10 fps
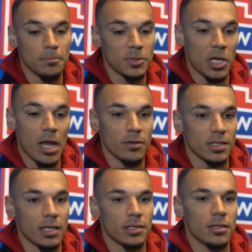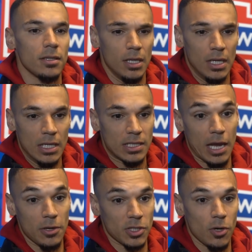So yeah, it was nice to get
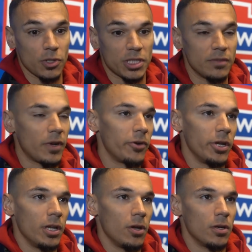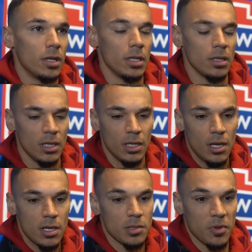on the score sheet very early on. And
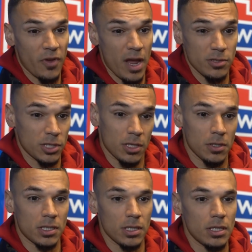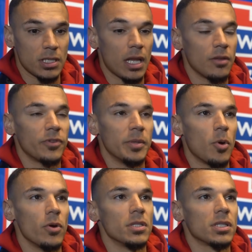to be fair, it was just good to get the 3
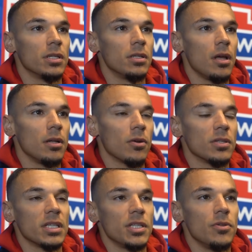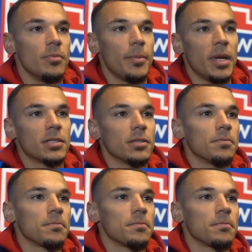points and continue the momentum.